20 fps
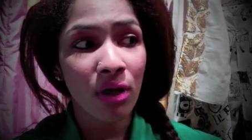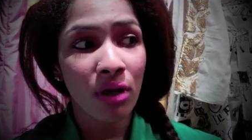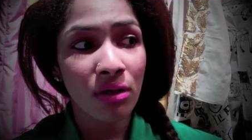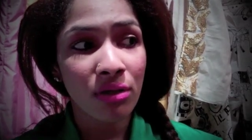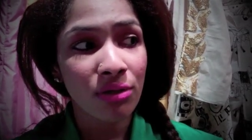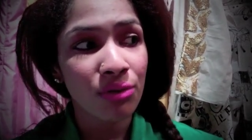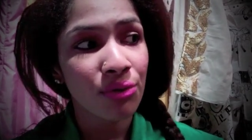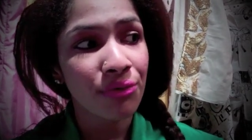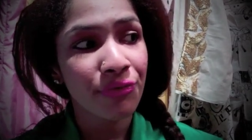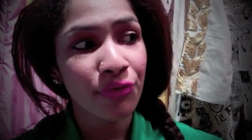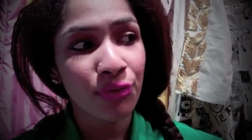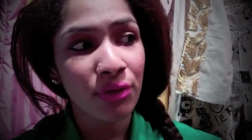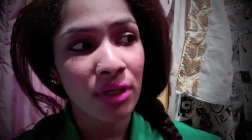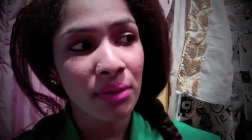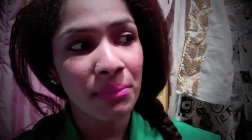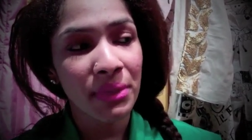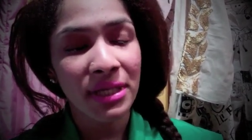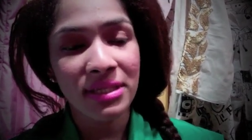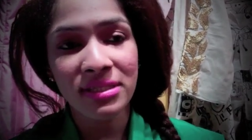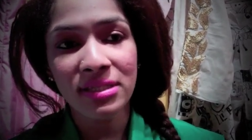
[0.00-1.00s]
you know, if you
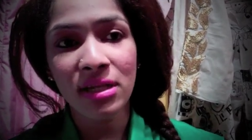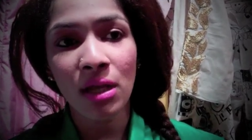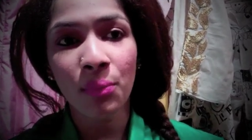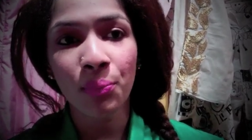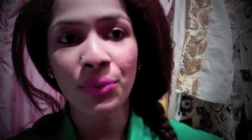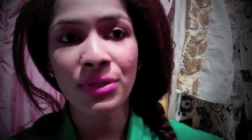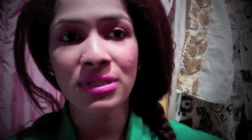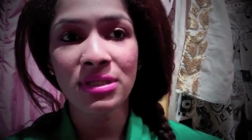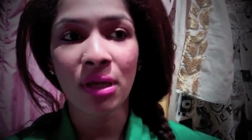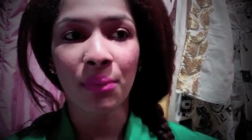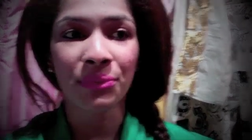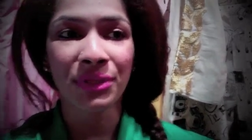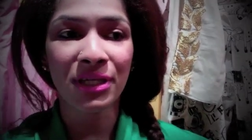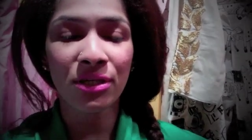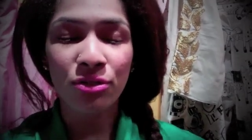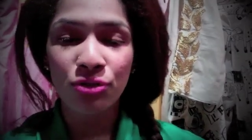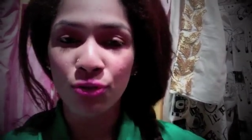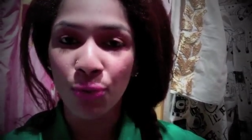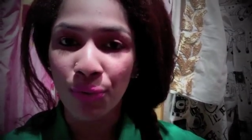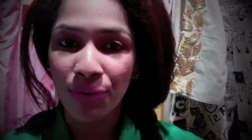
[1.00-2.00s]
can mix it up with
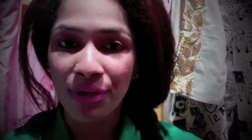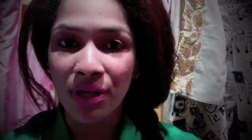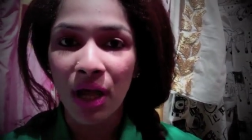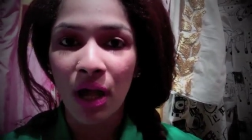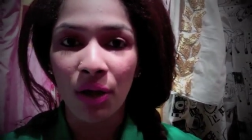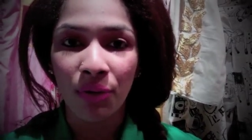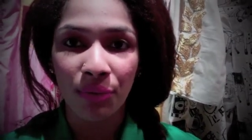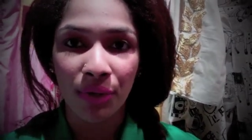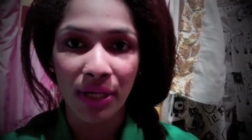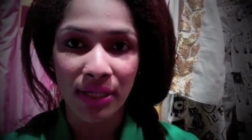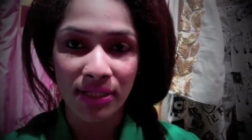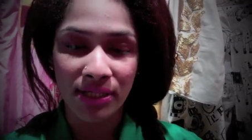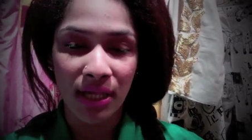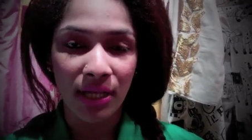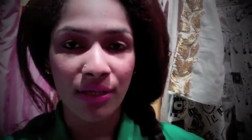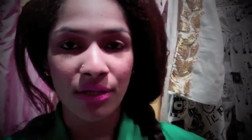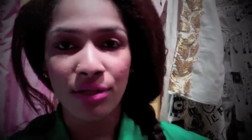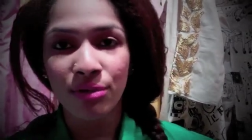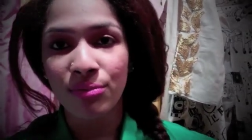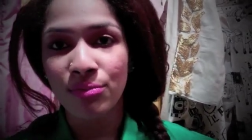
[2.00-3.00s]
something toned down like
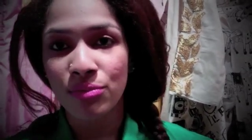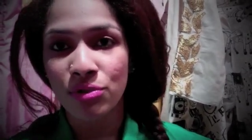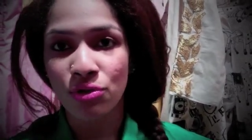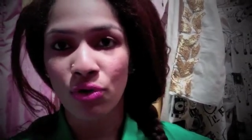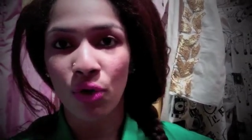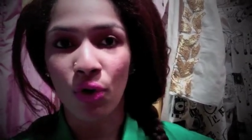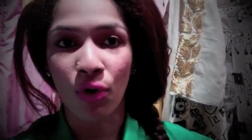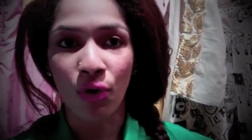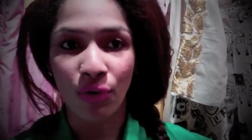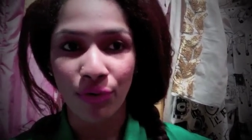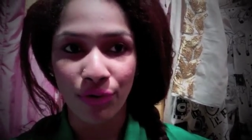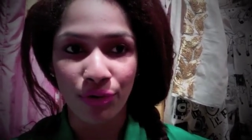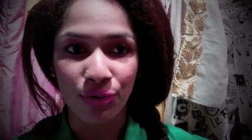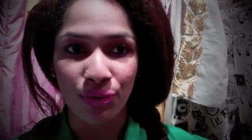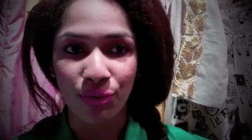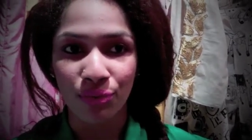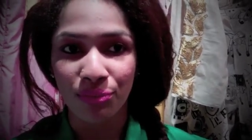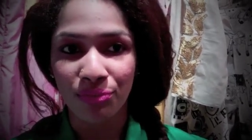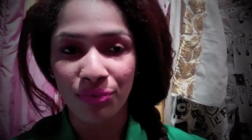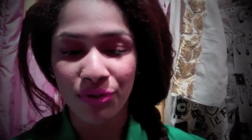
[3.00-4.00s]
denims or, you
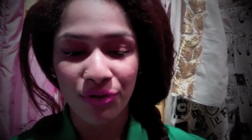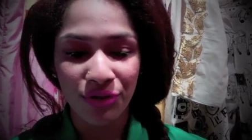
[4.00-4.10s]
know,